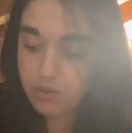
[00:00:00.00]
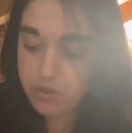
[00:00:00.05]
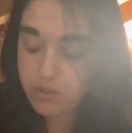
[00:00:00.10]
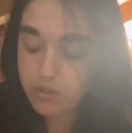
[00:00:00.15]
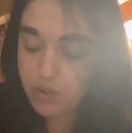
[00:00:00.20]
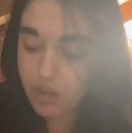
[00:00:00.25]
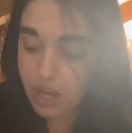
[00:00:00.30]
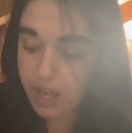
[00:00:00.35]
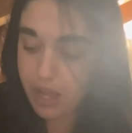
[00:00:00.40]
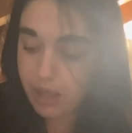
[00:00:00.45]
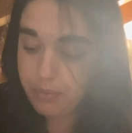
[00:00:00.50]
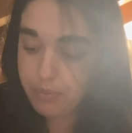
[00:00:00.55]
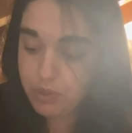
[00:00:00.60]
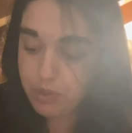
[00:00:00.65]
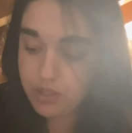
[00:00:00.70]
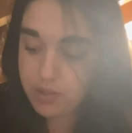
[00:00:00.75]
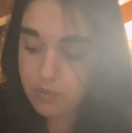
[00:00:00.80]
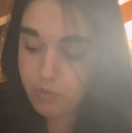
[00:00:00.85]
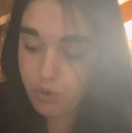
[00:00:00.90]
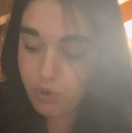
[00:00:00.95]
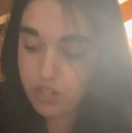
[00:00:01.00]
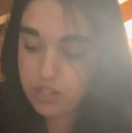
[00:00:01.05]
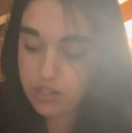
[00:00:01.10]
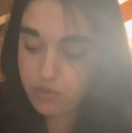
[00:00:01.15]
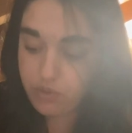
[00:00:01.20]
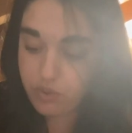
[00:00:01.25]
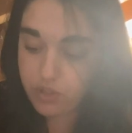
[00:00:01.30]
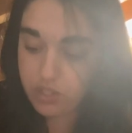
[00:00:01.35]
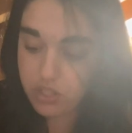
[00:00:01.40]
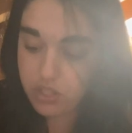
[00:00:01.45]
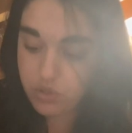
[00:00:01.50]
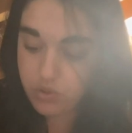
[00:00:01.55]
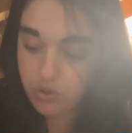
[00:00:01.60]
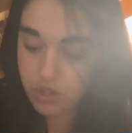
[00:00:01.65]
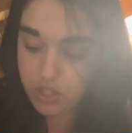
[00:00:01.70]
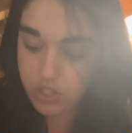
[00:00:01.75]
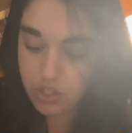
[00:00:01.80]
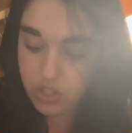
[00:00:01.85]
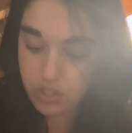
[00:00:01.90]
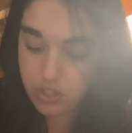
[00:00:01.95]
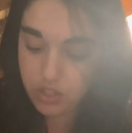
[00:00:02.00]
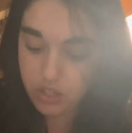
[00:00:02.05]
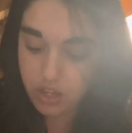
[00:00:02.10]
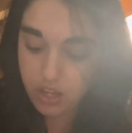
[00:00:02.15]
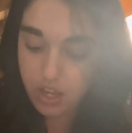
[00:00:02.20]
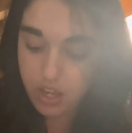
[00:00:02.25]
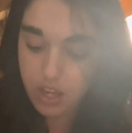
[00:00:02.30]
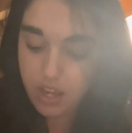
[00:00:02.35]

also help you express frustration,